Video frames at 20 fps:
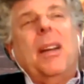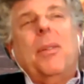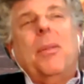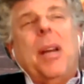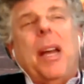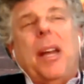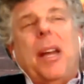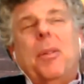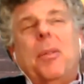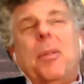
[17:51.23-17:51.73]
I
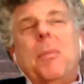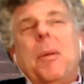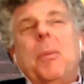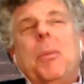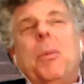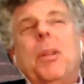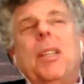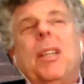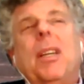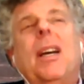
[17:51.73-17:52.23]
don't
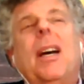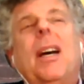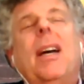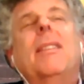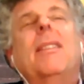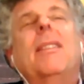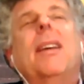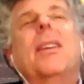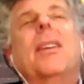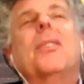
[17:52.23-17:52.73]
remember what the
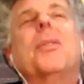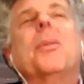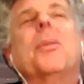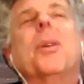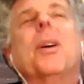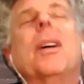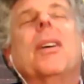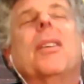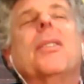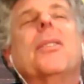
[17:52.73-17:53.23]
context
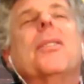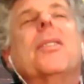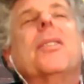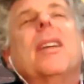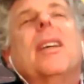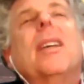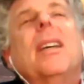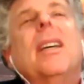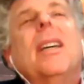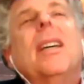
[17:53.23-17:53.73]
was,
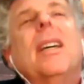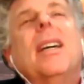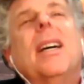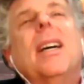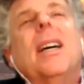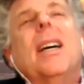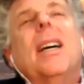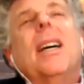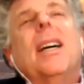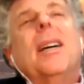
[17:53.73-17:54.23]

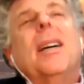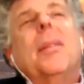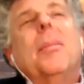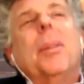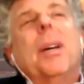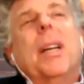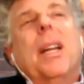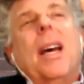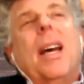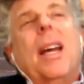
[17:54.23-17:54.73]

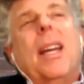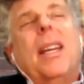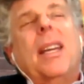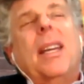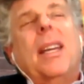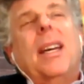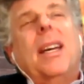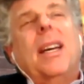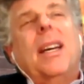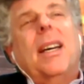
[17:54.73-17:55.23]
but
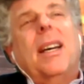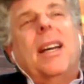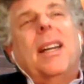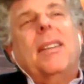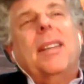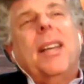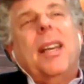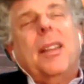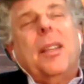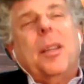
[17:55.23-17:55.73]
I
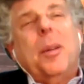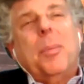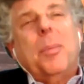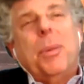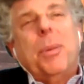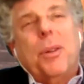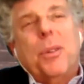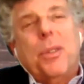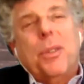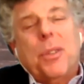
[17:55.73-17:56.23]
take the
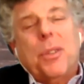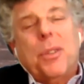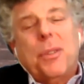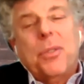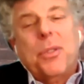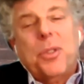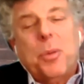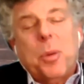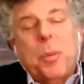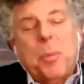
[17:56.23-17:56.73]
approach
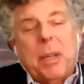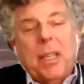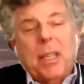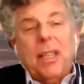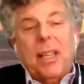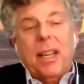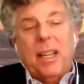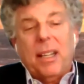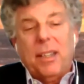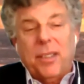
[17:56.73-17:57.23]
of swimming
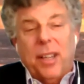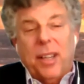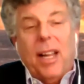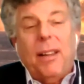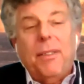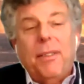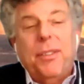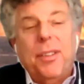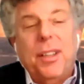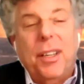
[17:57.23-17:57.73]
like a
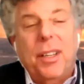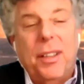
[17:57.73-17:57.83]
dolphin in